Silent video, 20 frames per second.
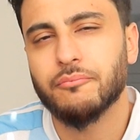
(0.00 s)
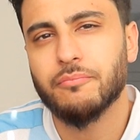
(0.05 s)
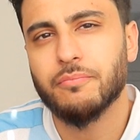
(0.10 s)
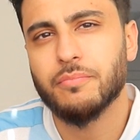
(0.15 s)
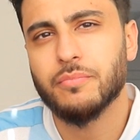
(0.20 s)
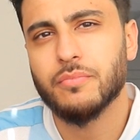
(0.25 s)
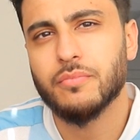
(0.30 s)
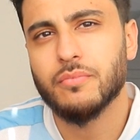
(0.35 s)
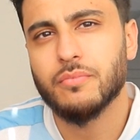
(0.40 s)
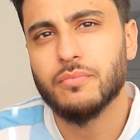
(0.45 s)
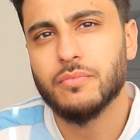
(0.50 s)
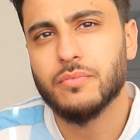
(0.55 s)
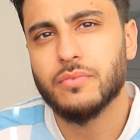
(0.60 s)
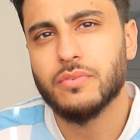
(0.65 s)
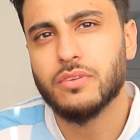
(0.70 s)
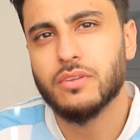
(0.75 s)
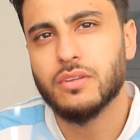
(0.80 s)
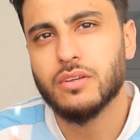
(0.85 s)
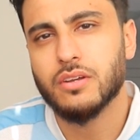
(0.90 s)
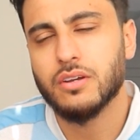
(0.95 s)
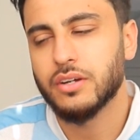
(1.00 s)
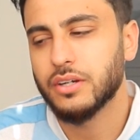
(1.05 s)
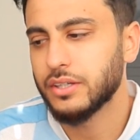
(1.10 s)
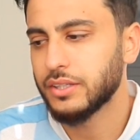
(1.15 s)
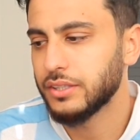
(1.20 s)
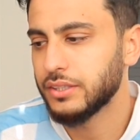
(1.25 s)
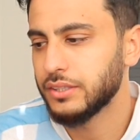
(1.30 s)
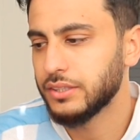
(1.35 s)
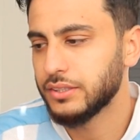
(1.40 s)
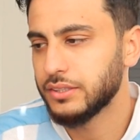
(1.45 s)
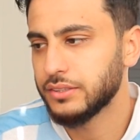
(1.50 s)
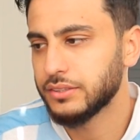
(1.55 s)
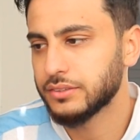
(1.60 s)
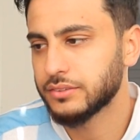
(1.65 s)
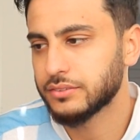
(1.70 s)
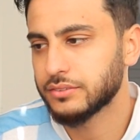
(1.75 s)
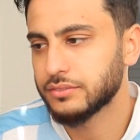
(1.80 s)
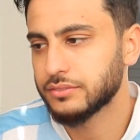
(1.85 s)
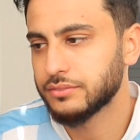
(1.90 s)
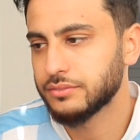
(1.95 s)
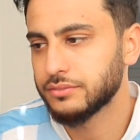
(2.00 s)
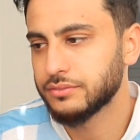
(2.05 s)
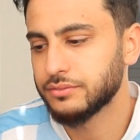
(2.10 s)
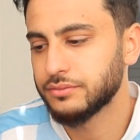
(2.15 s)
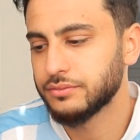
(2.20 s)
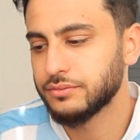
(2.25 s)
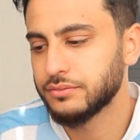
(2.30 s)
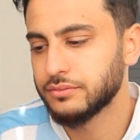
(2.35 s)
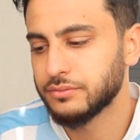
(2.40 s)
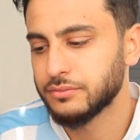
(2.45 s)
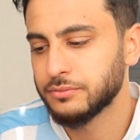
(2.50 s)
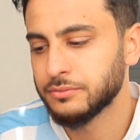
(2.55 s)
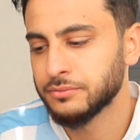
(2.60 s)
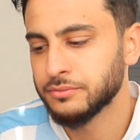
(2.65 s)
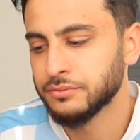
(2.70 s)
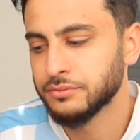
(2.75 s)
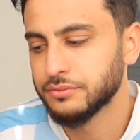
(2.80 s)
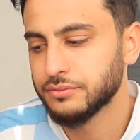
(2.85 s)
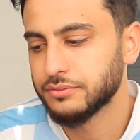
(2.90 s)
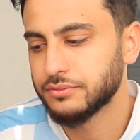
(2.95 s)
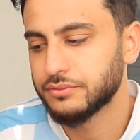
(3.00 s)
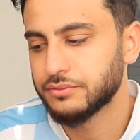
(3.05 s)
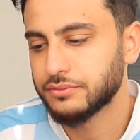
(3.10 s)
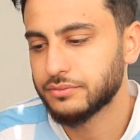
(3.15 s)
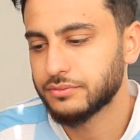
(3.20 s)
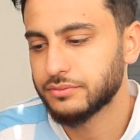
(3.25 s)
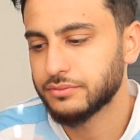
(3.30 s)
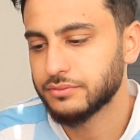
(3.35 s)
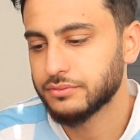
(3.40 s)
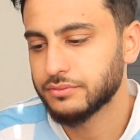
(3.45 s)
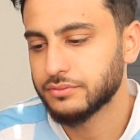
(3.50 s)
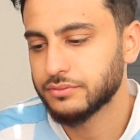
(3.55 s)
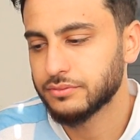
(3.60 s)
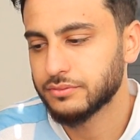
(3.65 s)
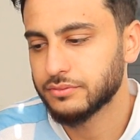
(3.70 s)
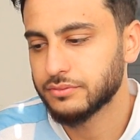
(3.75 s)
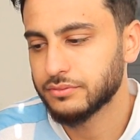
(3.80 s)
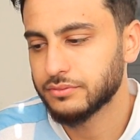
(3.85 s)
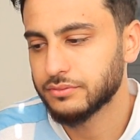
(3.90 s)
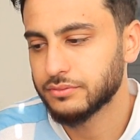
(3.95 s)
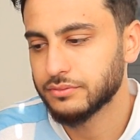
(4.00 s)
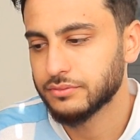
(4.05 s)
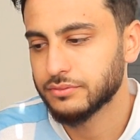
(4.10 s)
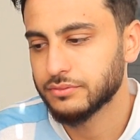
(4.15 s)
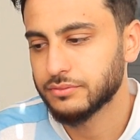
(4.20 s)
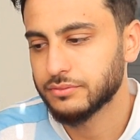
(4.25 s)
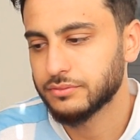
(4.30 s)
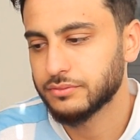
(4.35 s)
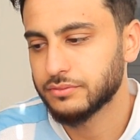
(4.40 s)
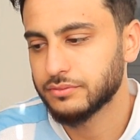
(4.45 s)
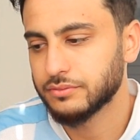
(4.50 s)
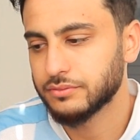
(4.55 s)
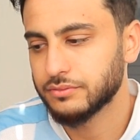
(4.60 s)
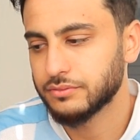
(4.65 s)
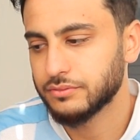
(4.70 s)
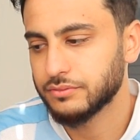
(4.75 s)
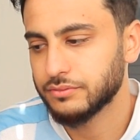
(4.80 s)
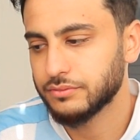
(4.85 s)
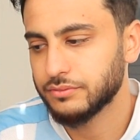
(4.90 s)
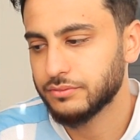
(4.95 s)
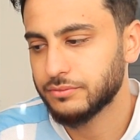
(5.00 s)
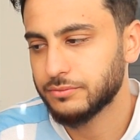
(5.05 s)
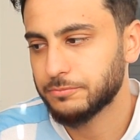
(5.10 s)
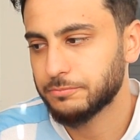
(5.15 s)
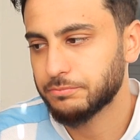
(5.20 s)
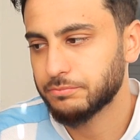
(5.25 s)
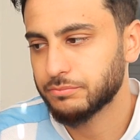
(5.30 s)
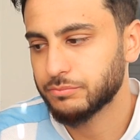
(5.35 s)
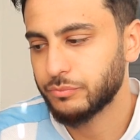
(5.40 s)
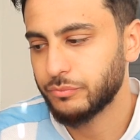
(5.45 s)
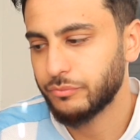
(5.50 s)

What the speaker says: (not speaking)